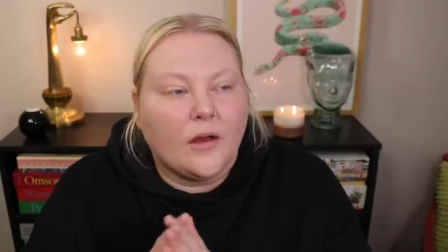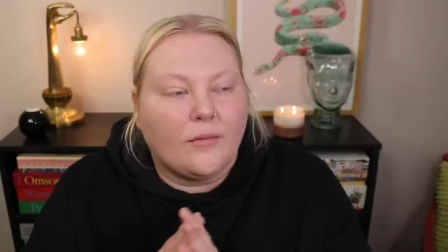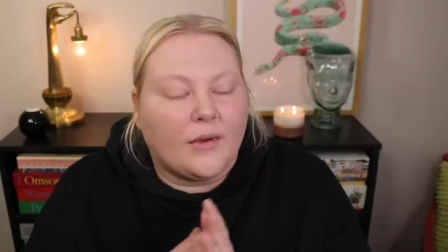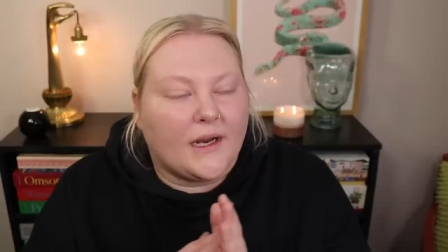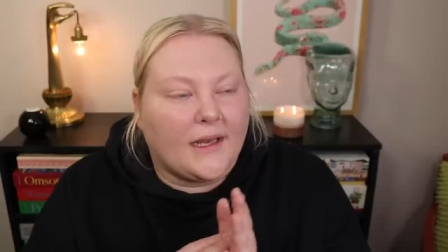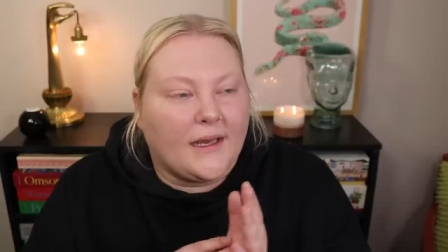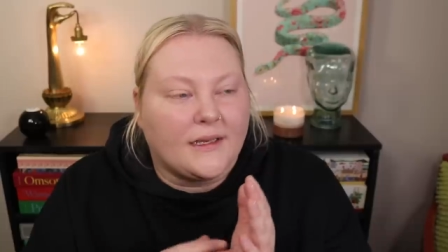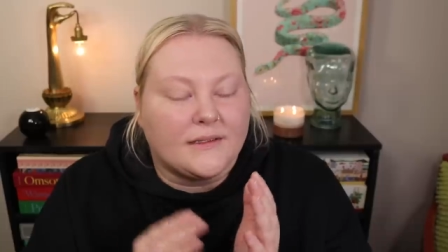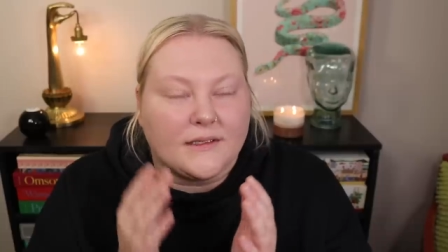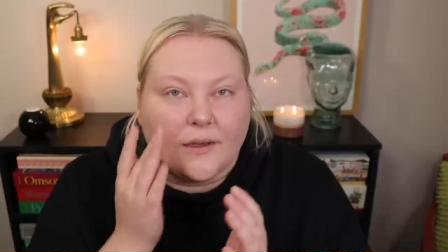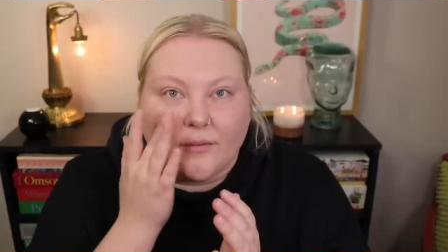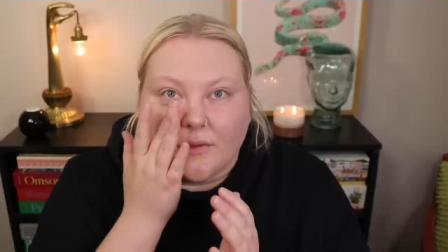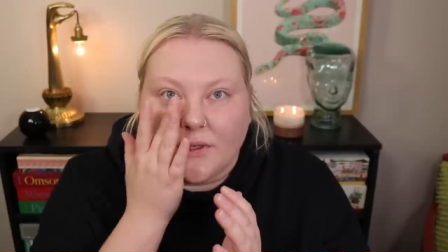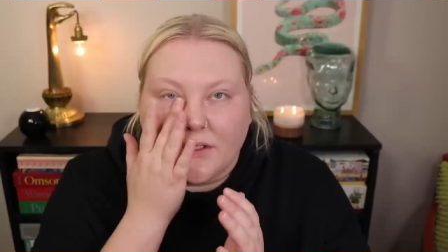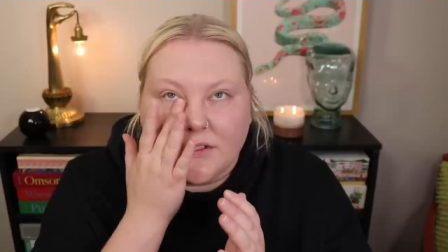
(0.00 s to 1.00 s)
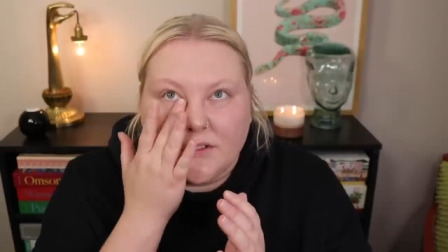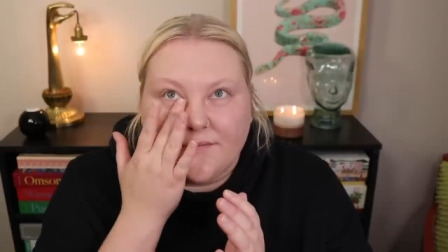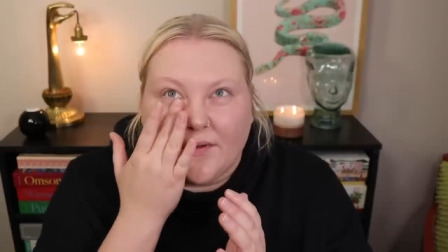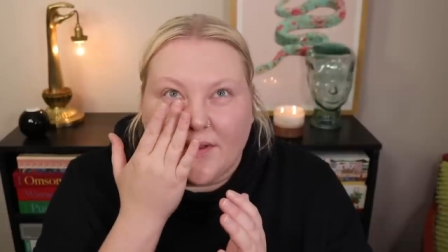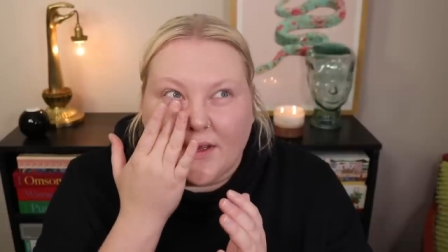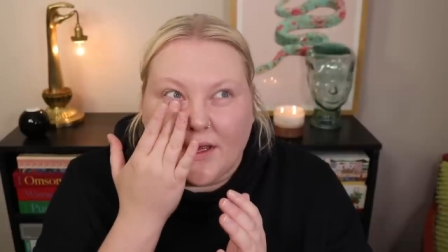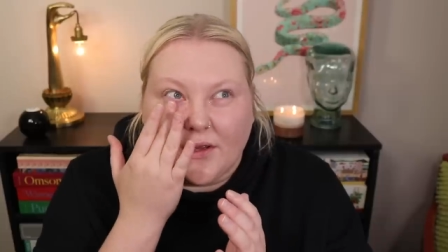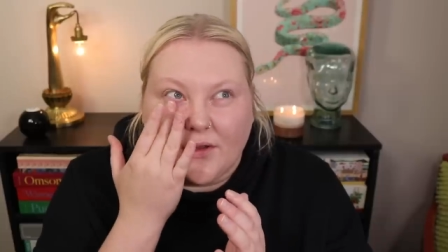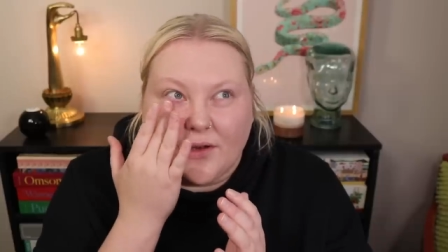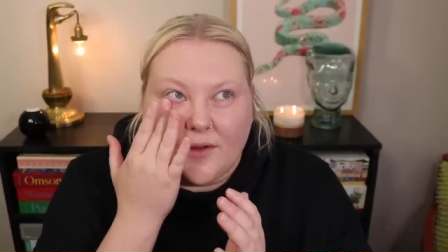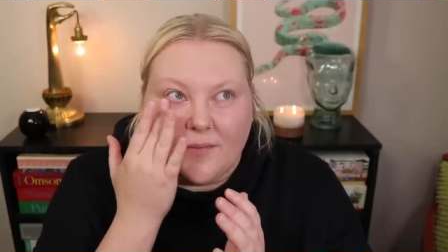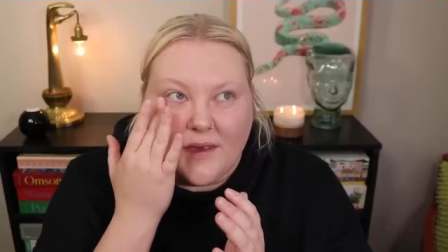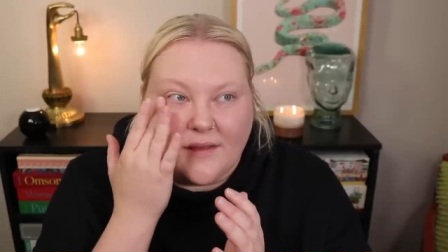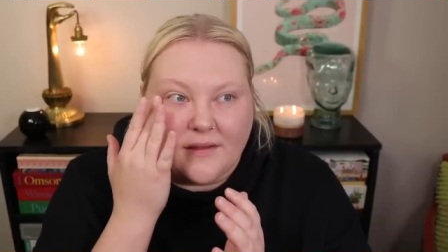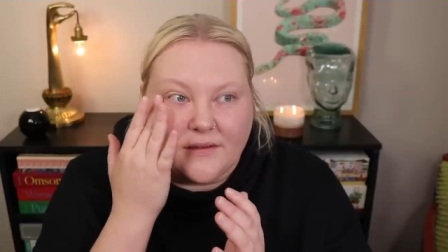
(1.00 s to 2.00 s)
But I guess I really just felt like I couldn't
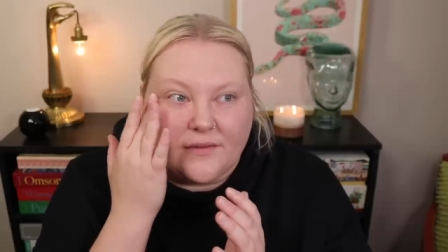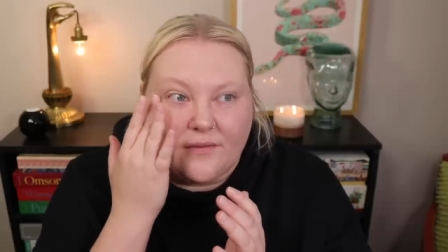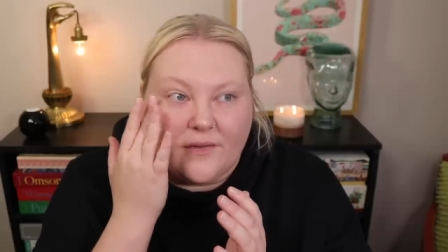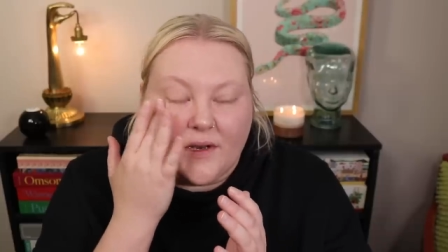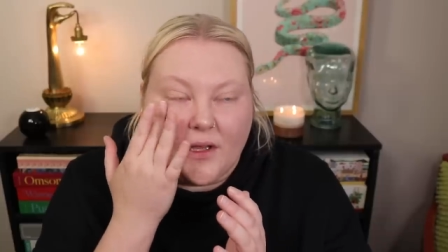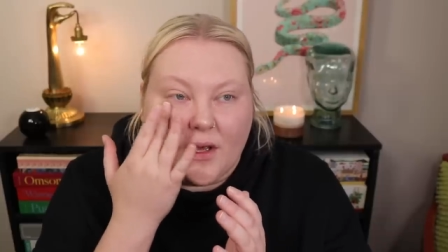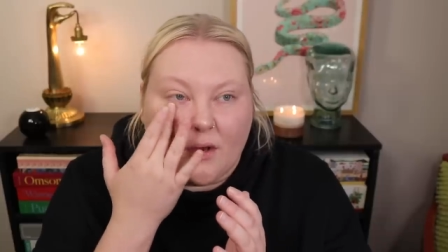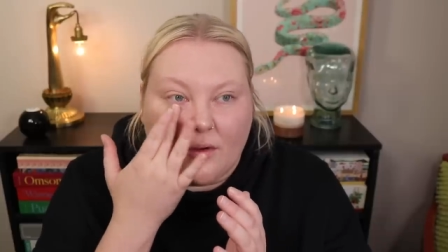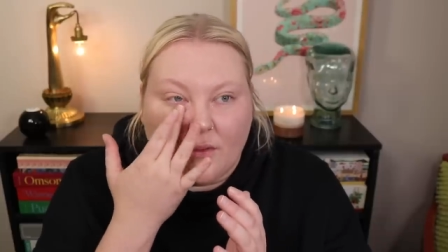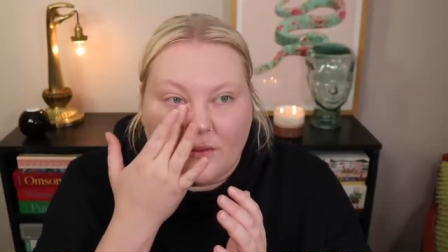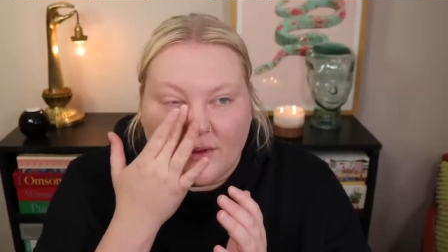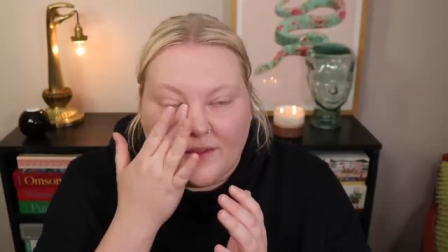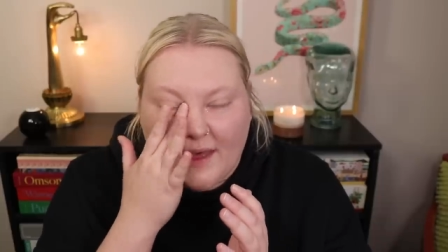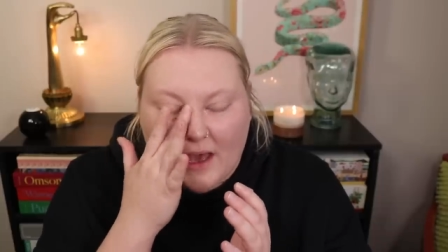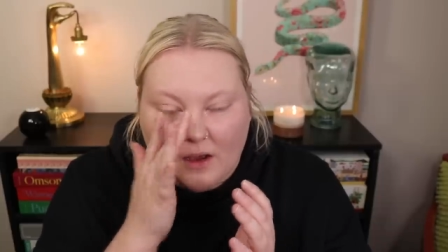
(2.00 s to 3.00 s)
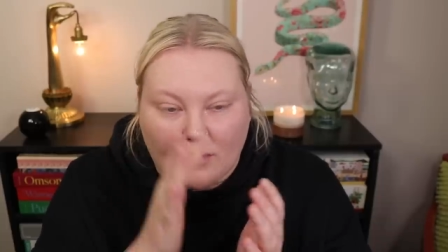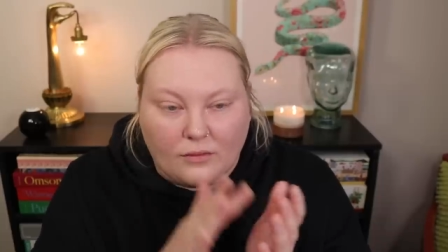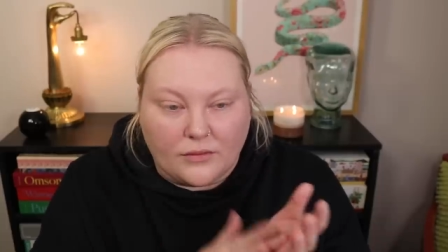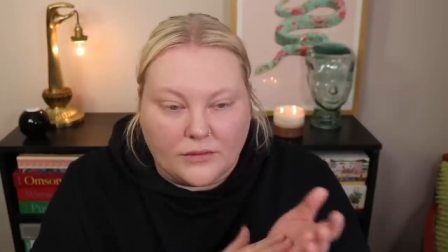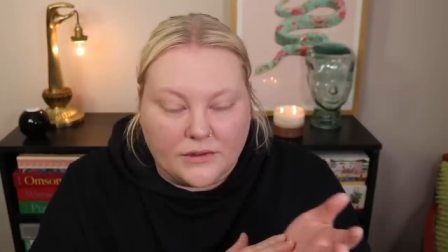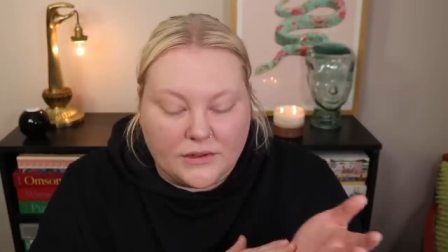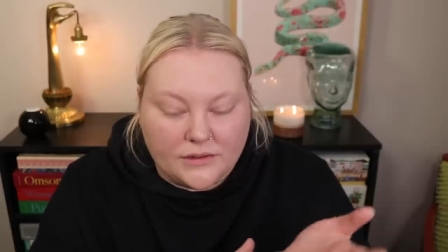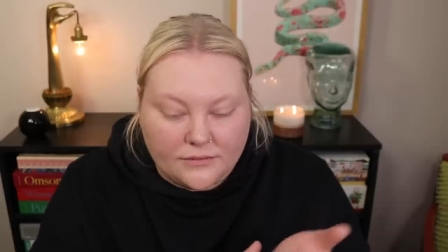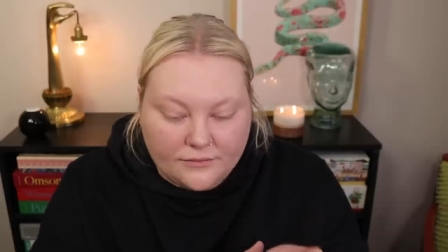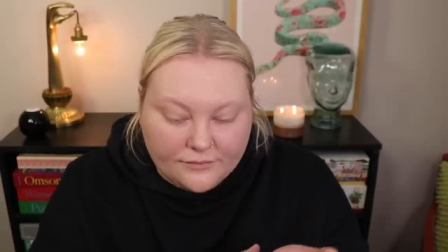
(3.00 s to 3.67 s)
make this video without